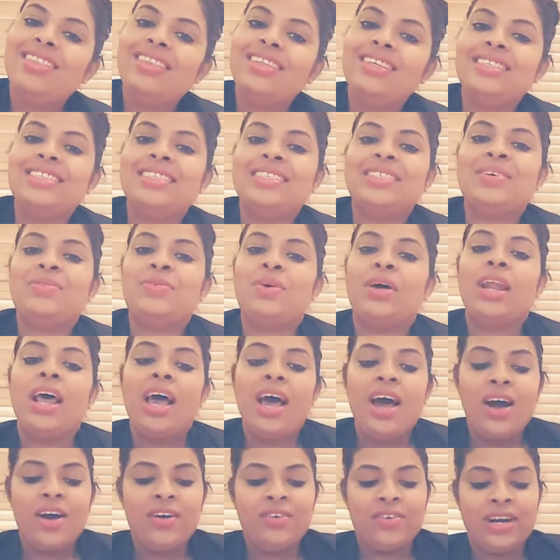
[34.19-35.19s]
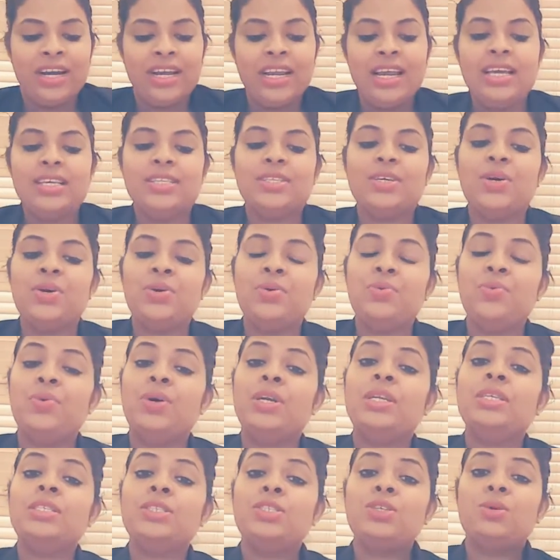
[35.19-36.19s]
This is the one. Alright, so
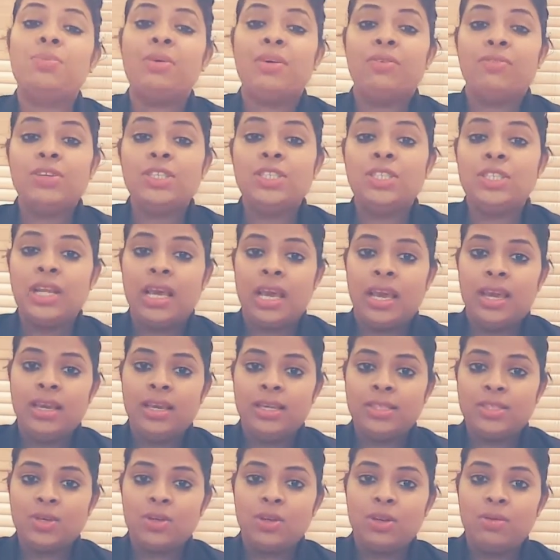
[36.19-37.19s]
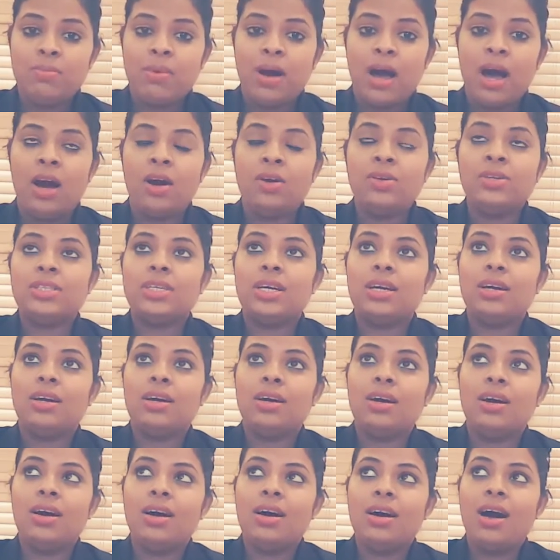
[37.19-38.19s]
what is the topic for today? It's all about
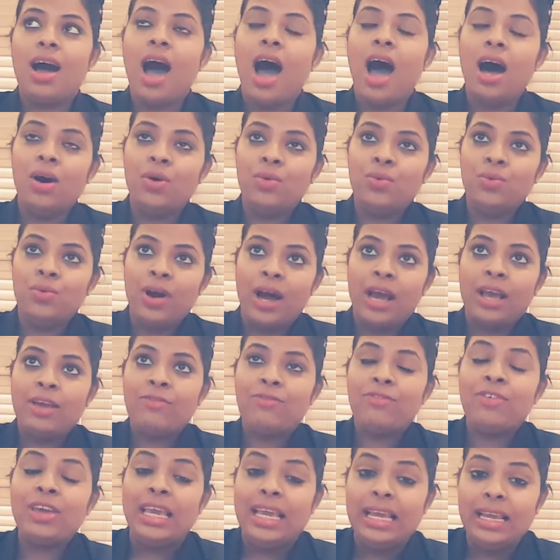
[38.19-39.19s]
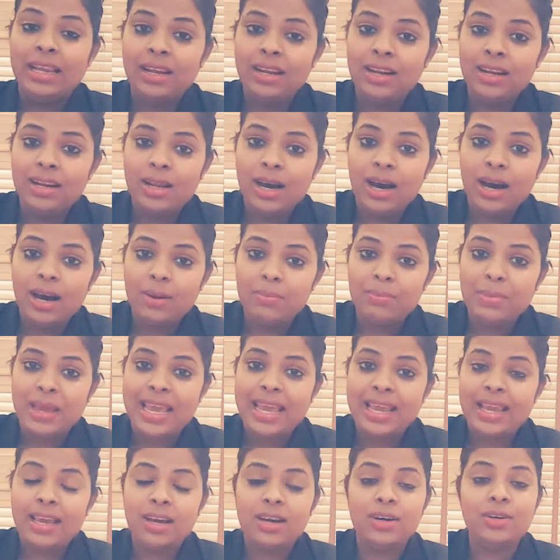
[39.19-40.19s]
how I feel
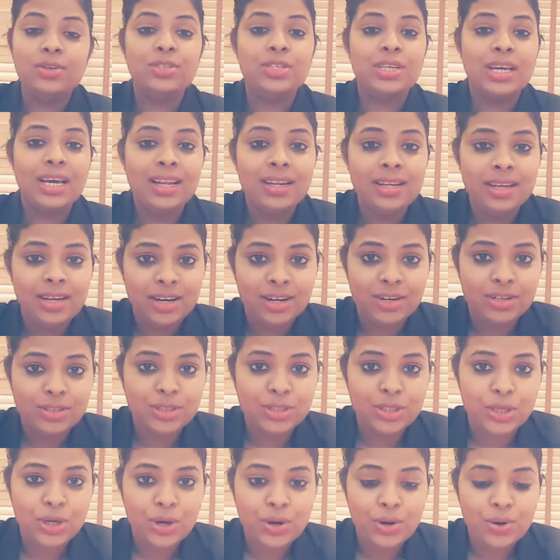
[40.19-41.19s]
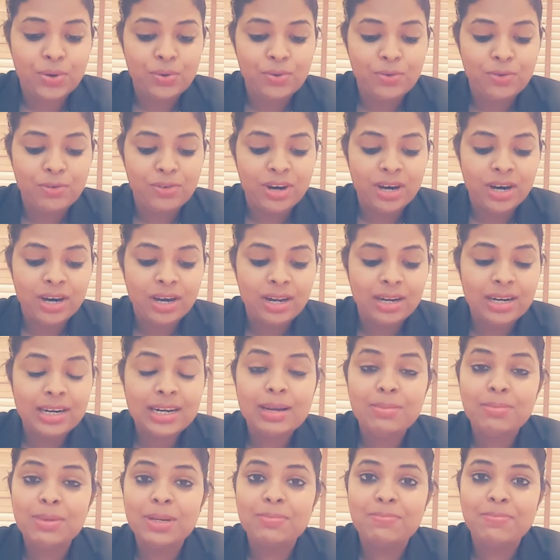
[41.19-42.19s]
being a hotelier. So a
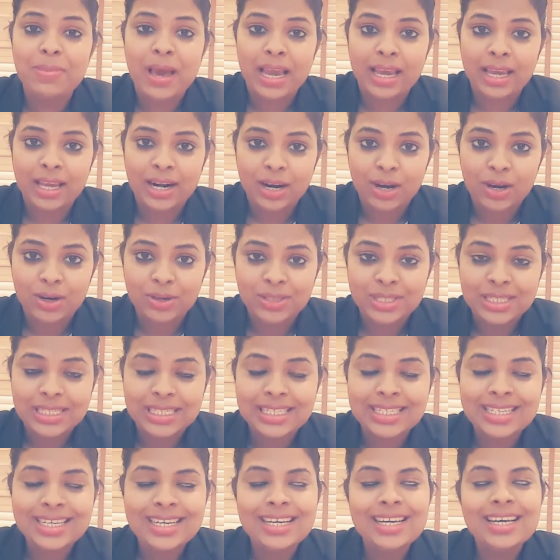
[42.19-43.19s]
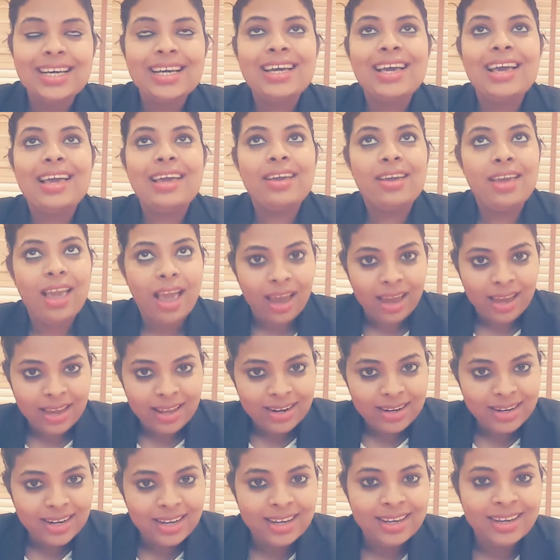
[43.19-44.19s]
little bit background.
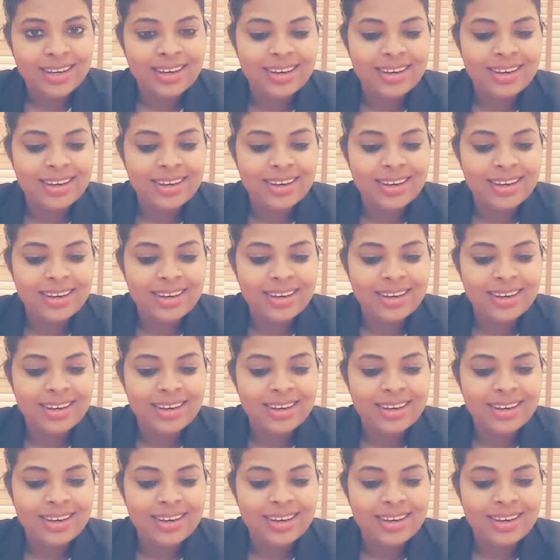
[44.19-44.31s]
Again,